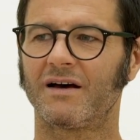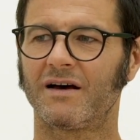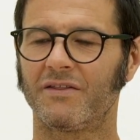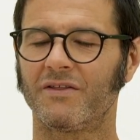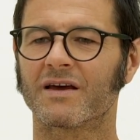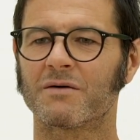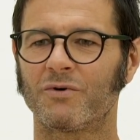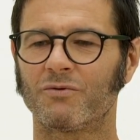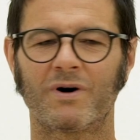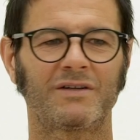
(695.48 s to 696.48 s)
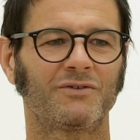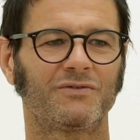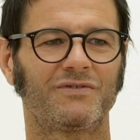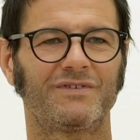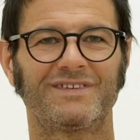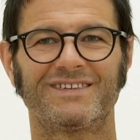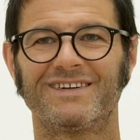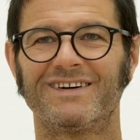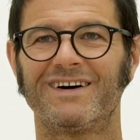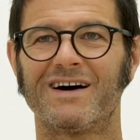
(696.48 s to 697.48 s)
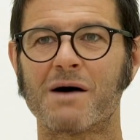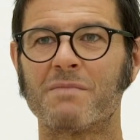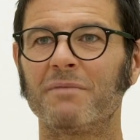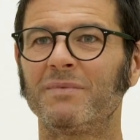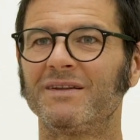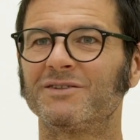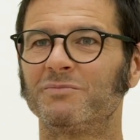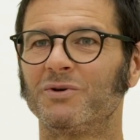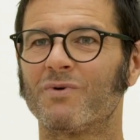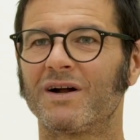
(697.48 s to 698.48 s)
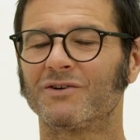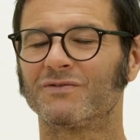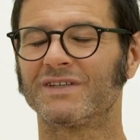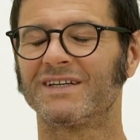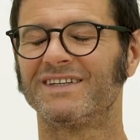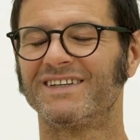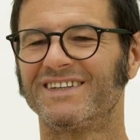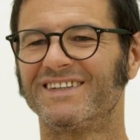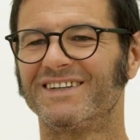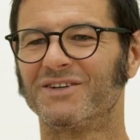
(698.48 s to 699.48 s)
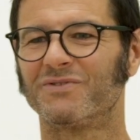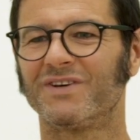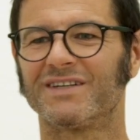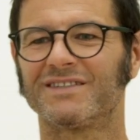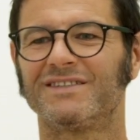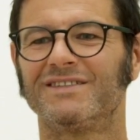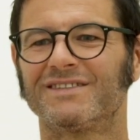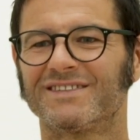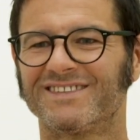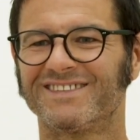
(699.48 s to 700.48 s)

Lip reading: I think I'm happy to be one of the artists.